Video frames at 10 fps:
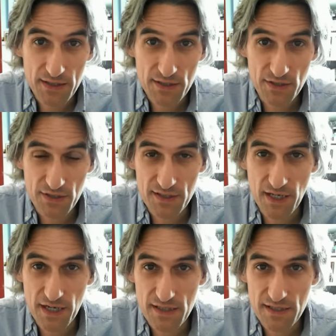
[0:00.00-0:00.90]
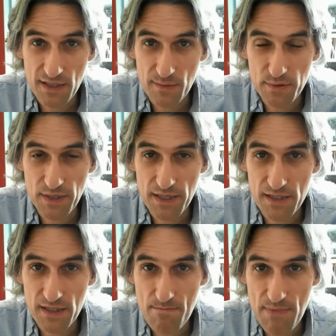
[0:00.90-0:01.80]
to the States and played
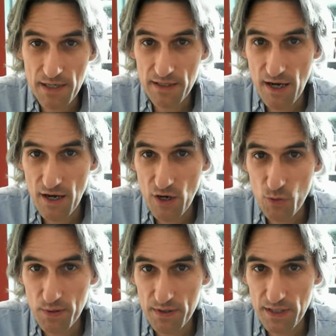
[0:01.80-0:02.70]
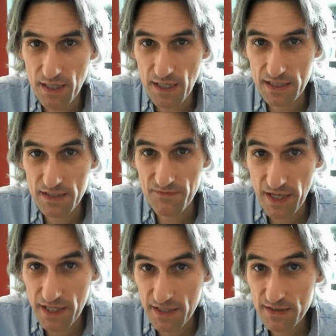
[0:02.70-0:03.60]
in the Millionaire Open in Las
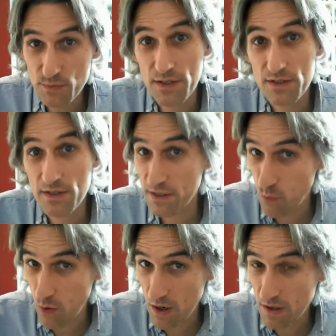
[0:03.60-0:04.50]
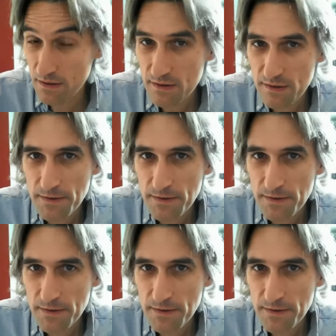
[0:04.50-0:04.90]
Vegas, which he won.